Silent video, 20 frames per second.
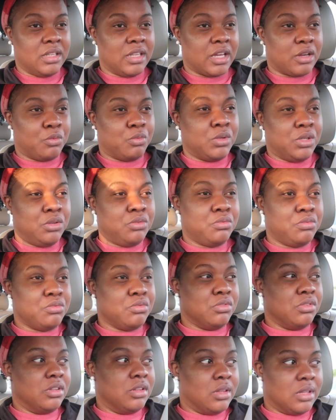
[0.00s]
Like, when you
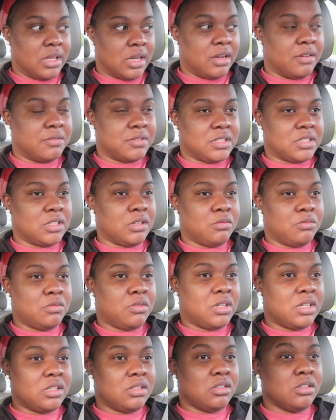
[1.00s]
love
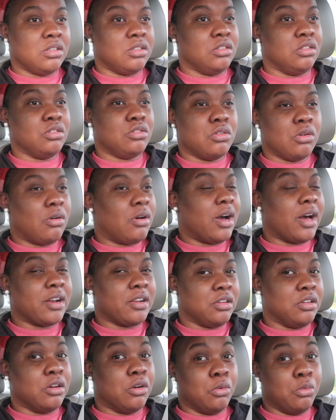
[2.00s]
someone, you go
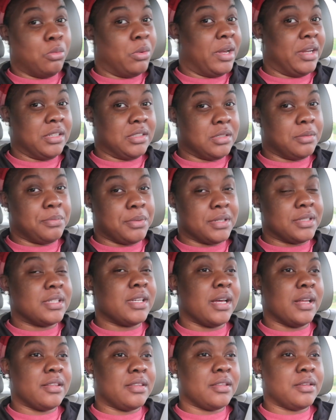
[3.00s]
out of your way to
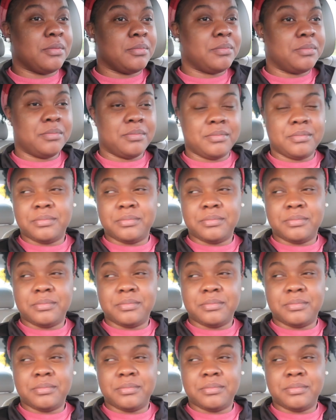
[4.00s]
protect them.